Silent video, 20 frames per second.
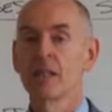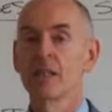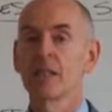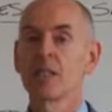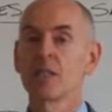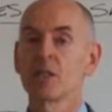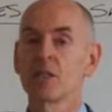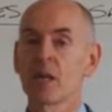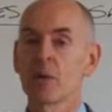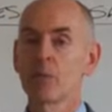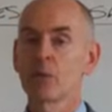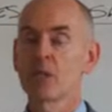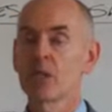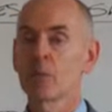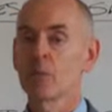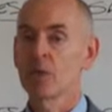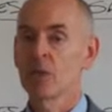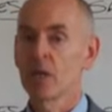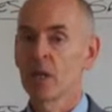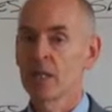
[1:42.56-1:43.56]
is debited
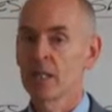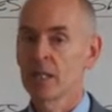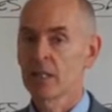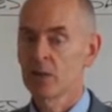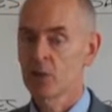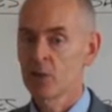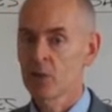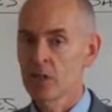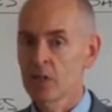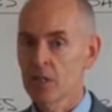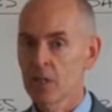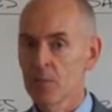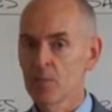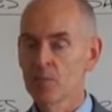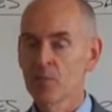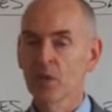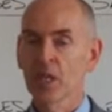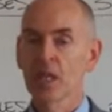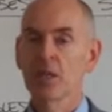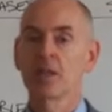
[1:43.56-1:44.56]
with 900.
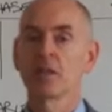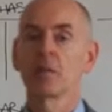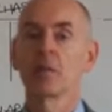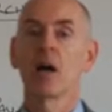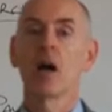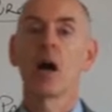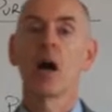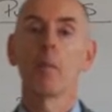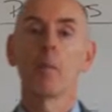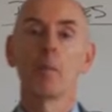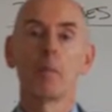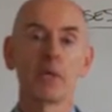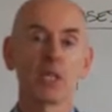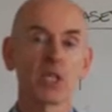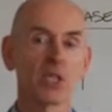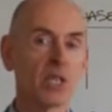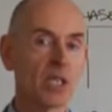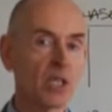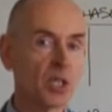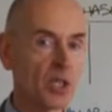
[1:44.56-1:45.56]
The
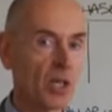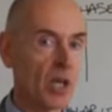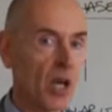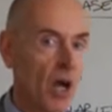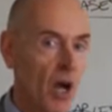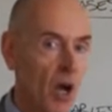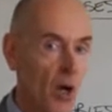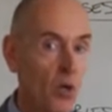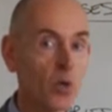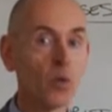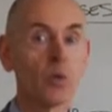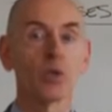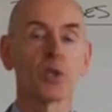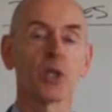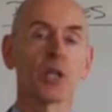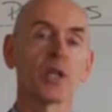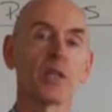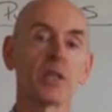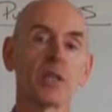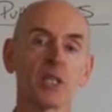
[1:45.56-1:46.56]
business owes
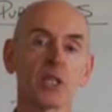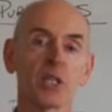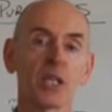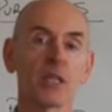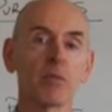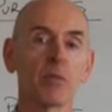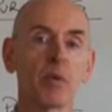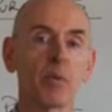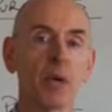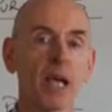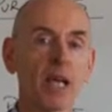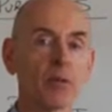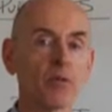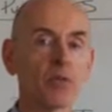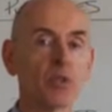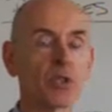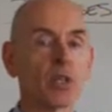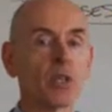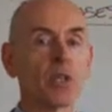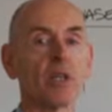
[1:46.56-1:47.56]
the same
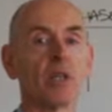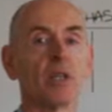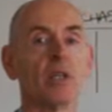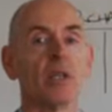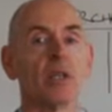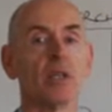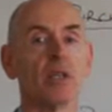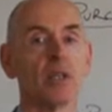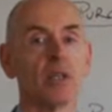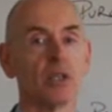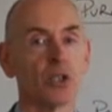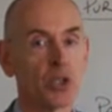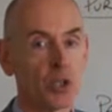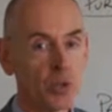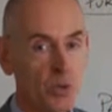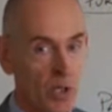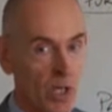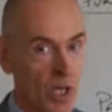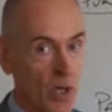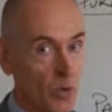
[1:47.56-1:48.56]
amount
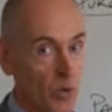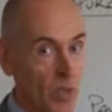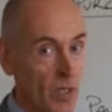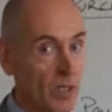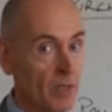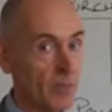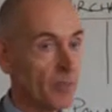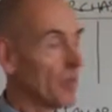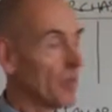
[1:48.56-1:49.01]
to the owner